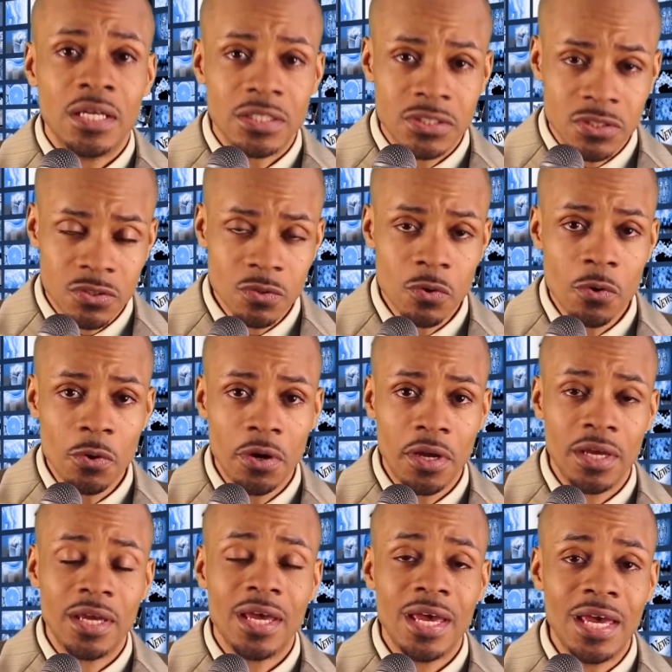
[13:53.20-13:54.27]

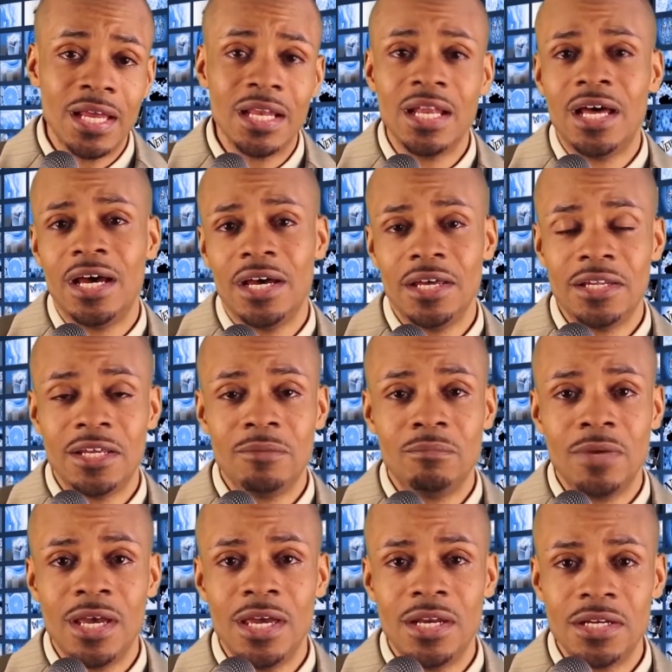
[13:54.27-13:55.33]
story headline
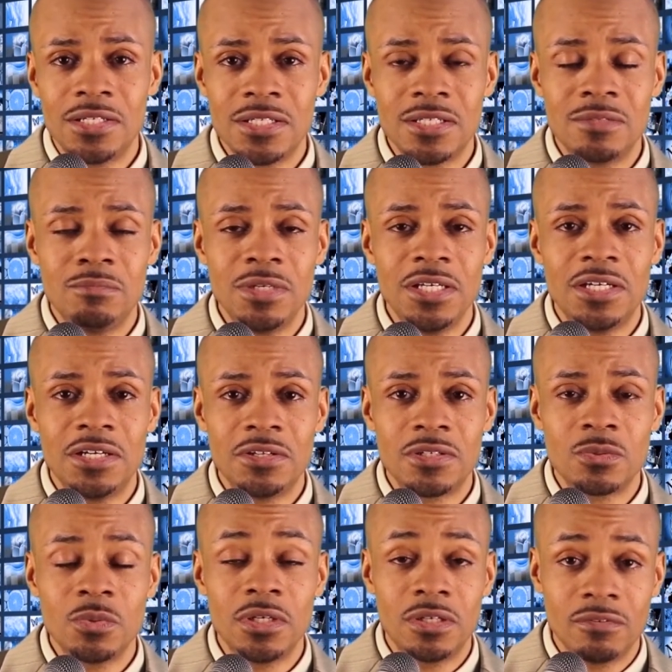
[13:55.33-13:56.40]
that made it to the media
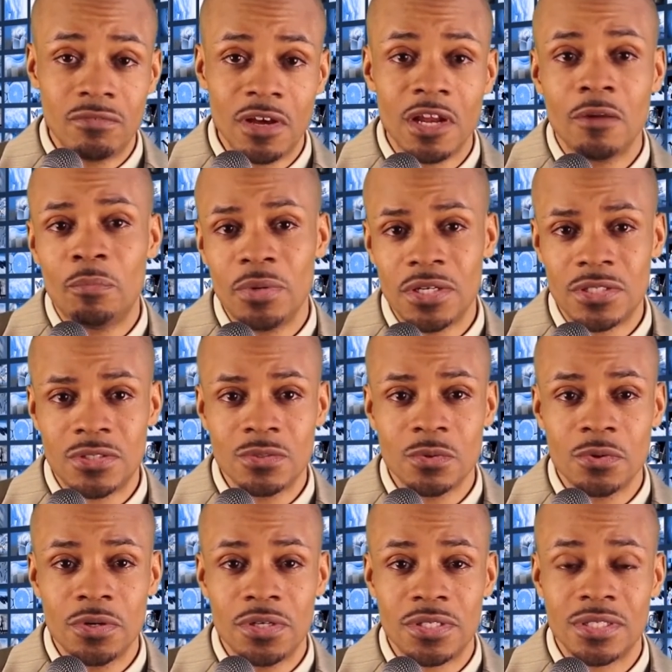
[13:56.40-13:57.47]
this week developing
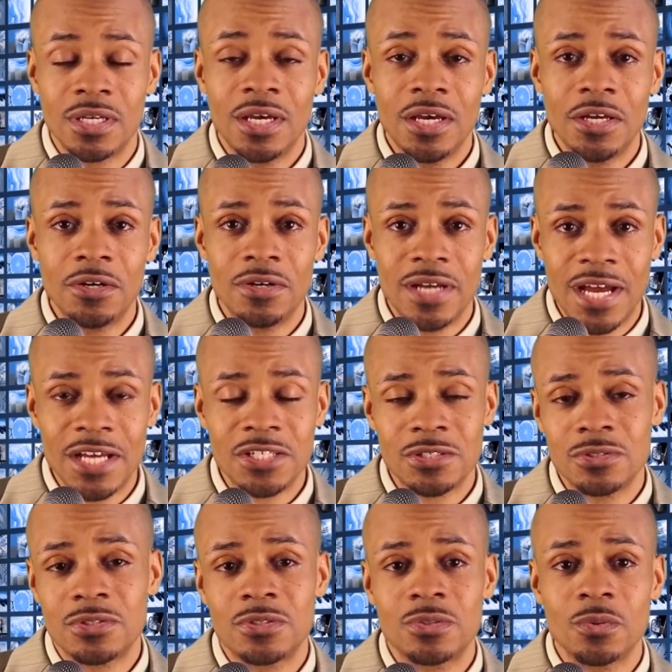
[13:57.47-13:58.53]
stories,
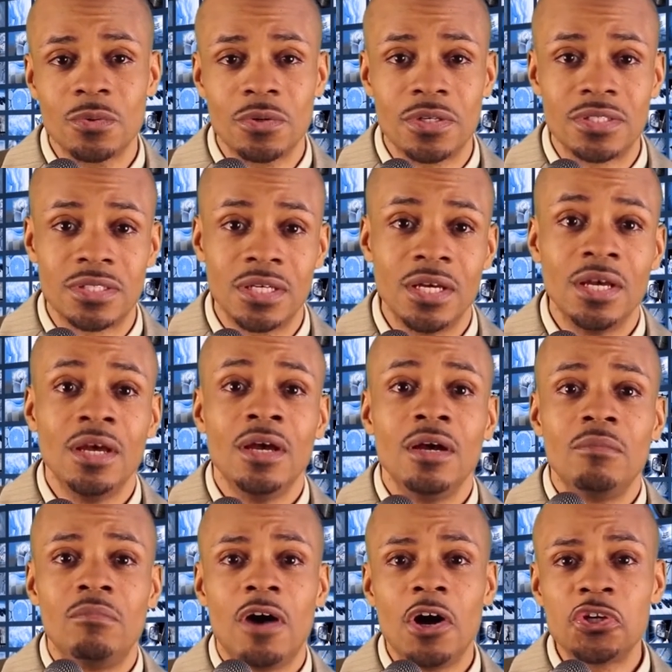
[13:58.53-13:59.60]
international stories.
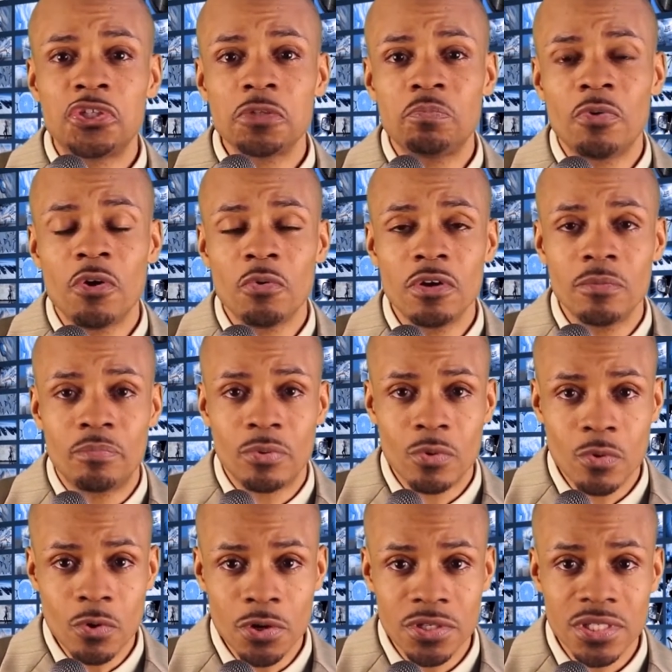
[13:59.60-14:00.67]
Multiple
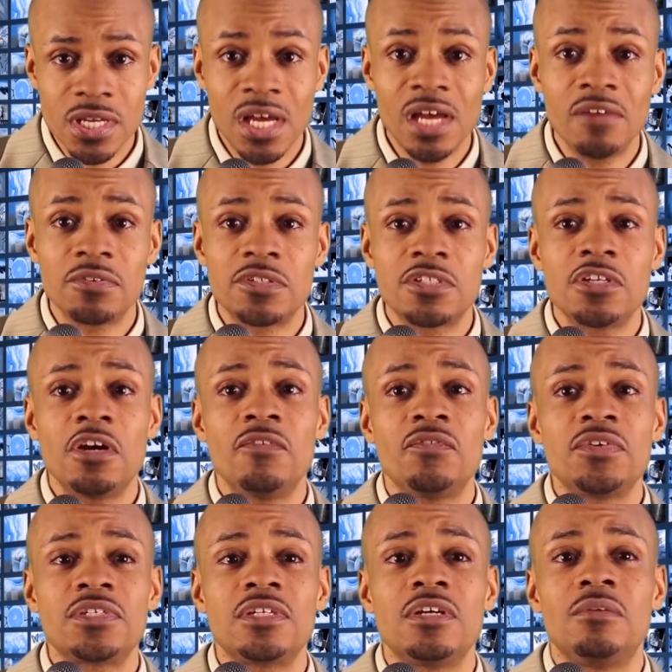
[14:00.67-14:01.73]
reports have
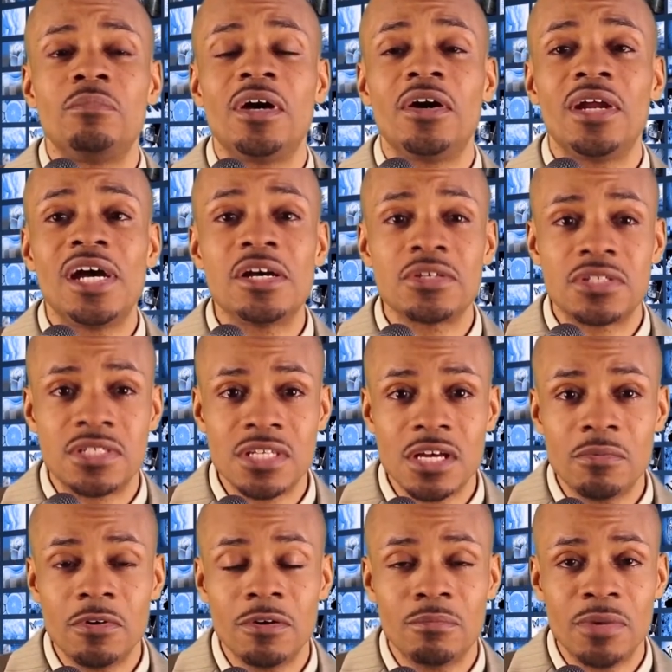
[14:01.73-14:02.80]
surfaced about how
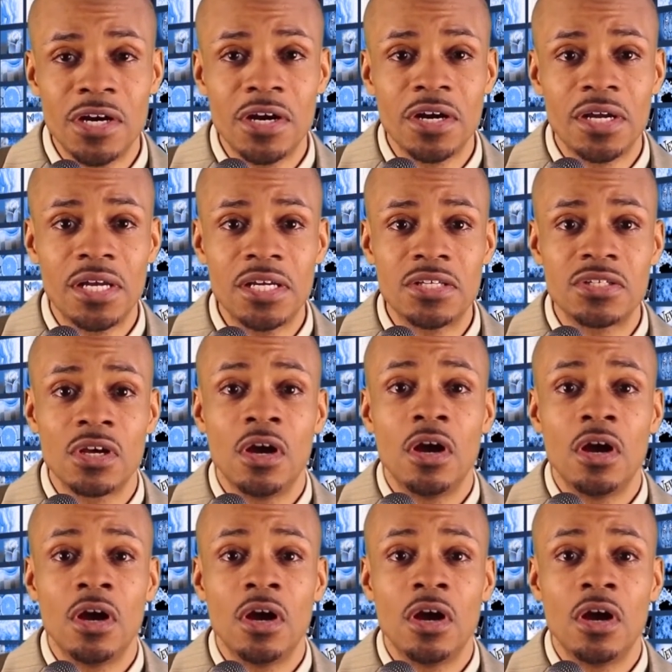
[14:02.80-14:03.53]
some Americans